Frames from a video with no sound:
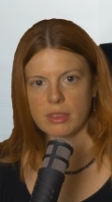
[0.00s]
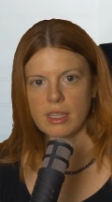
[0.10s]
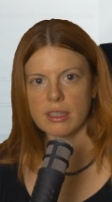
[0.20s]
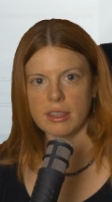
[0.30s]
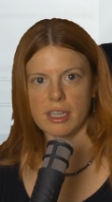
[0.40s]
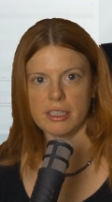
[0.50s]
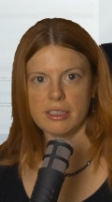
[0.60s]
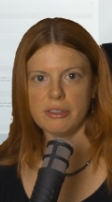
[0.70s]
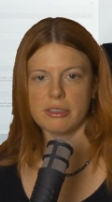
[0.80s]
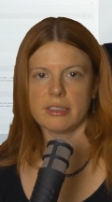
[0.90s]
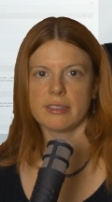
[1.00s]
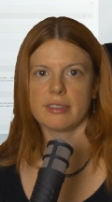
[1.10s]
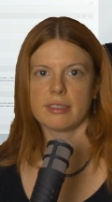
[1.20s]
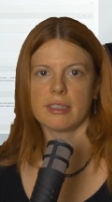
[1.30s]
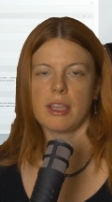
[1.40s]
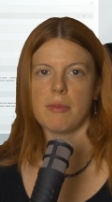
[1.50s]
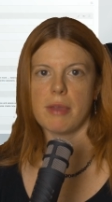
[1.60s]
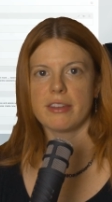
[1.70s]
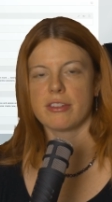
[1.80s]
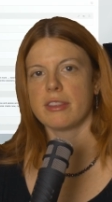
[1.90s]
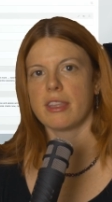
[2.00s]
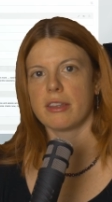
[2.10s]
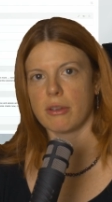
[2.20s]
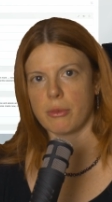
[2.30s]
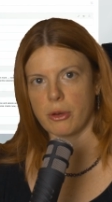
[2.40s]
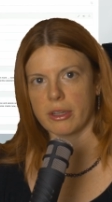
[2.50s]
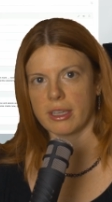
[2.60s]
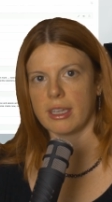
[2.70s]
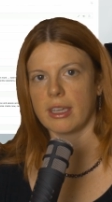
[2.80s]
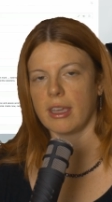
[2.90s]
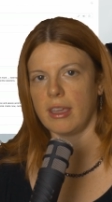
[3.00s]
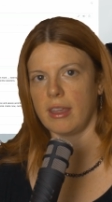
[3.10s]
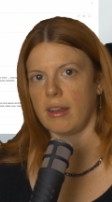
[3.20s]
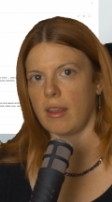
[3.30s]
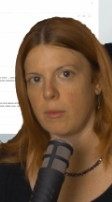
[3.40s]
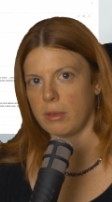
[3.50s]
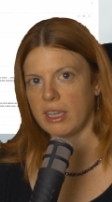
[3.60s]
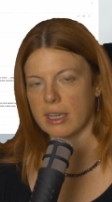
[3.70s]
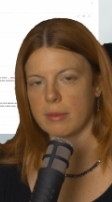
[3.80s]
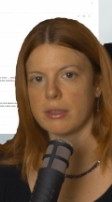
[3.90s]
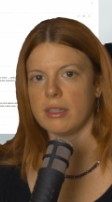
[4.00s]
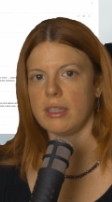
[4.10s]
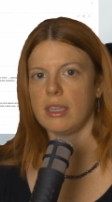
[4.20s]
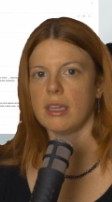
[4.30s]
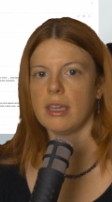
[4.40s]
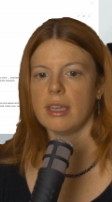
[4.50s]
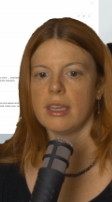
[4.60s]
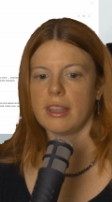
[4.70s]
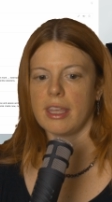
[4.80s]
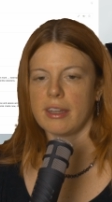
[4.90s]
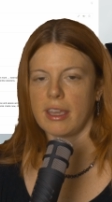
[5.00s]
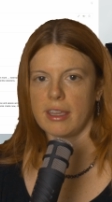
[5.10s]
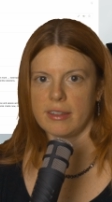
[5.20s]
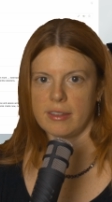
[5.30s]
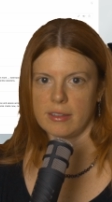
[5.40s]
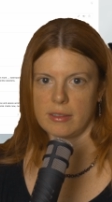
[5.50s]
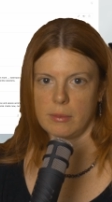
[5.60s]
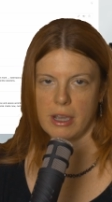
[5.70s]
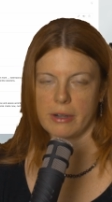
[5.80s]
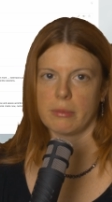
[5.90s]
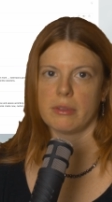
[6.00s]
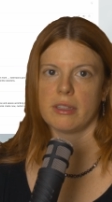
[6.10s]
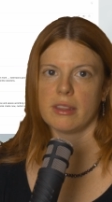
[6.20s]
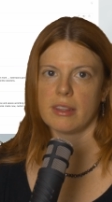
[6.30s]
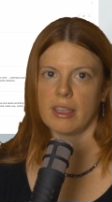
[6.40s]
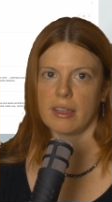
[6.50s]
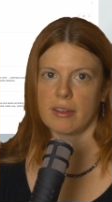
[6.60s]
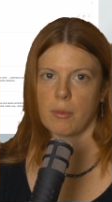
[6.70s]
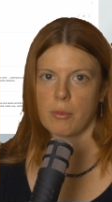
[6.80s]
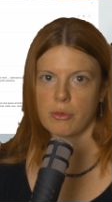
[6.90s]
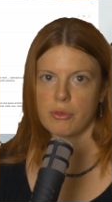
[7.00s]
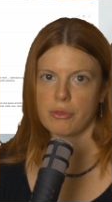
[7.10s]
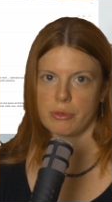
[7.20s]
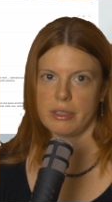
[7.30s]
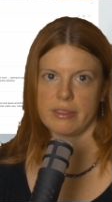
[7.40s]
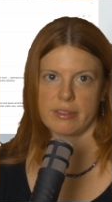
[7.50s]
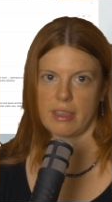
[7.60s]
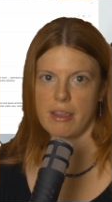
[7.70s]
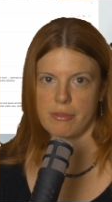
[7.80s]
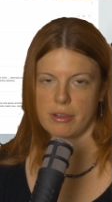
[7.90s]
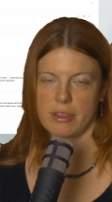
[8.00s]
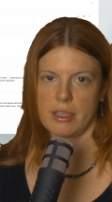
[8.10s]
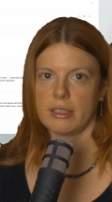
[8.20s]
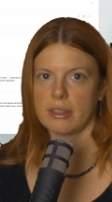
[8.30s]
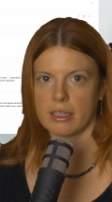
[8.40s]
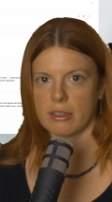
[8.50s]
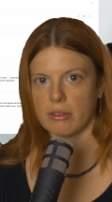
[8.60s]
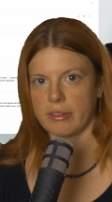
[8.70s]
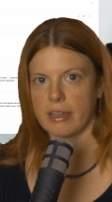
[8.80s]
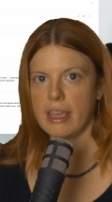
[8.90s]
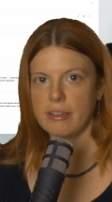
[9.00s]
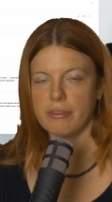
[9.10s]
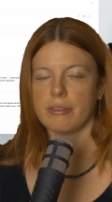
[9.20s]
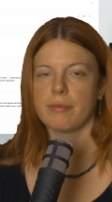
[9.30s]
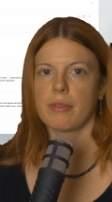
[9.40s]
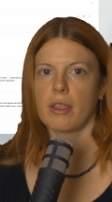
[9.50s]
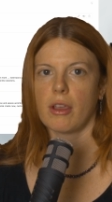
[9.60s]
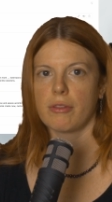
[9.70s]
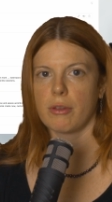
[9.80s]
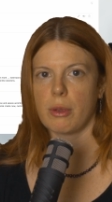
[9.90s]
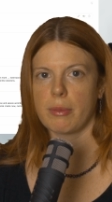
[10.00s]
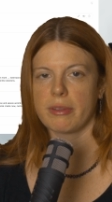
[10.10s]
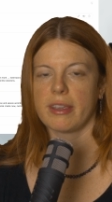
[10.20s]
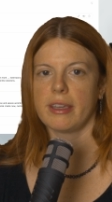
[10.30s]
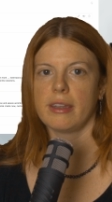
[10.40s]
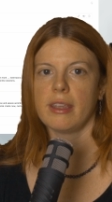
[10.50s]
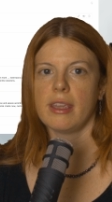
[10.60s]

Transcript: the idea is, imagine that you're working in a bigger company that has a department that proofreads everything that goes live of your website.